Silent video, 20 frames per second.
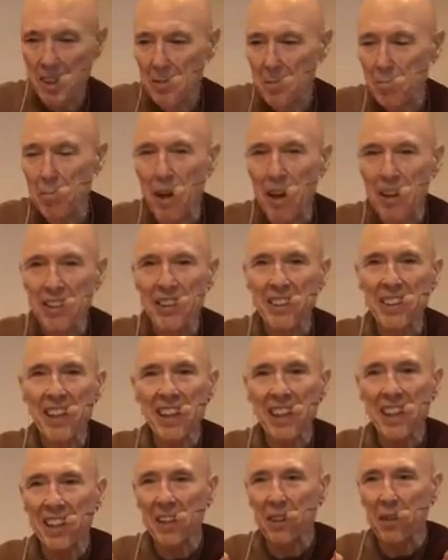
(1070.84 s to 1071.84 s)

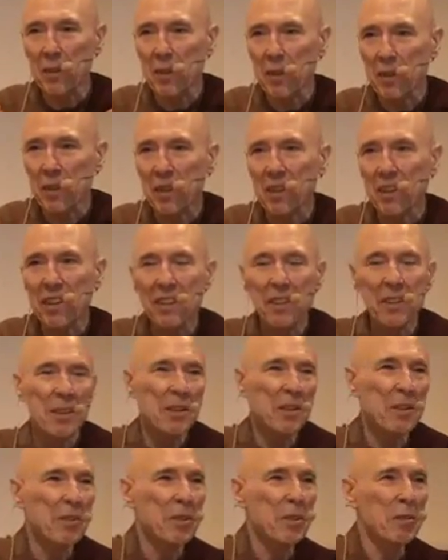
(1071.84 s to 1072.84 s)
Bhante,
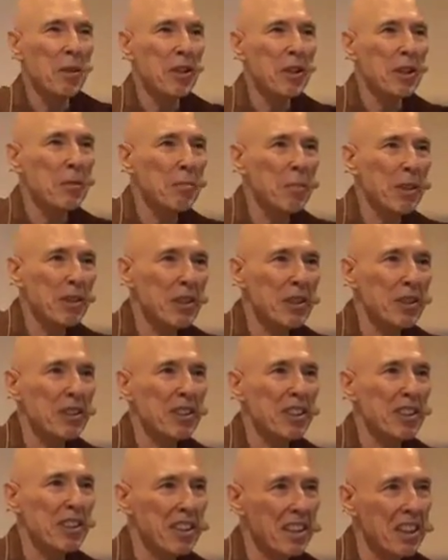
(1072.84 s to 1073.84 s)
we want to build
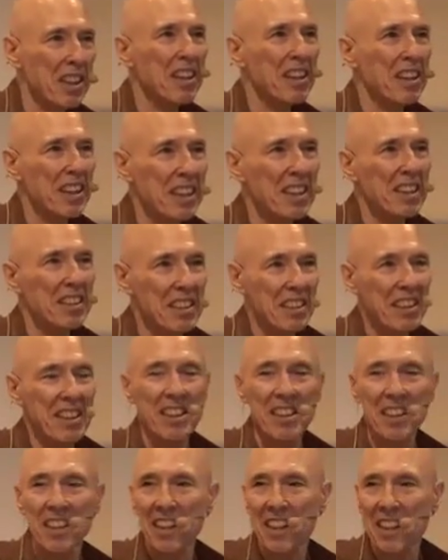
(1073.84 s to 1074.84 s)
a
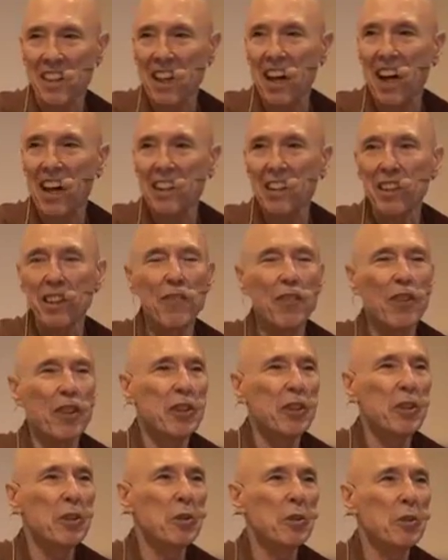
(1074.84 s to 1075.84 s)
little cottage for
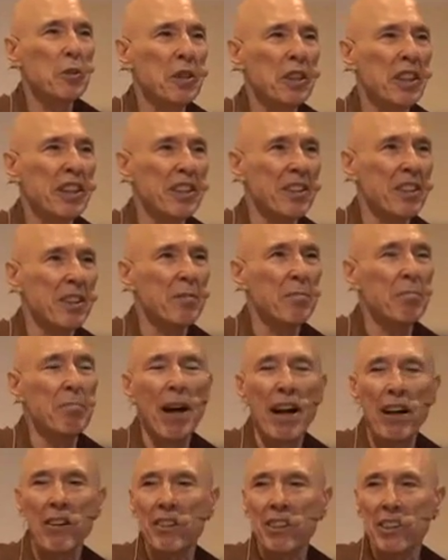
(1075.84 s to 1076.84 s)
you near the
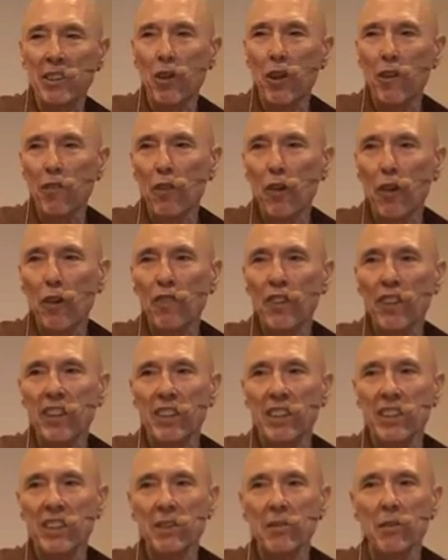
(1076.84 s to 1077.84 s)
Microsoft
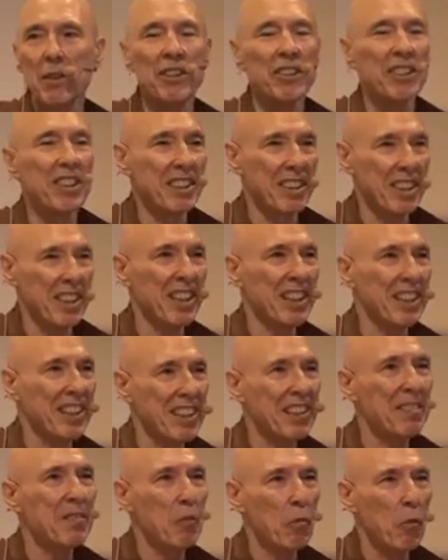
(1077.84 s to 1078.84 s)
office. Where is it?
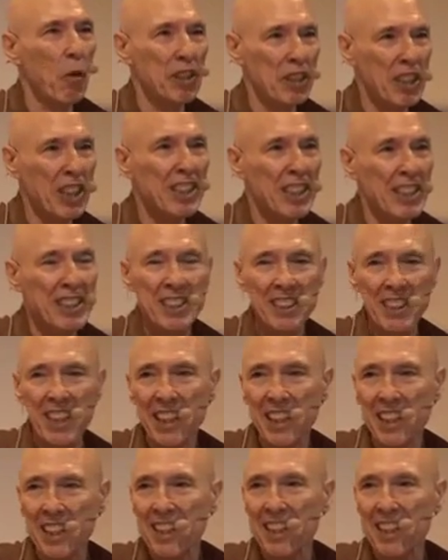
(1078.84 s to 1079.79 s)
Washington State?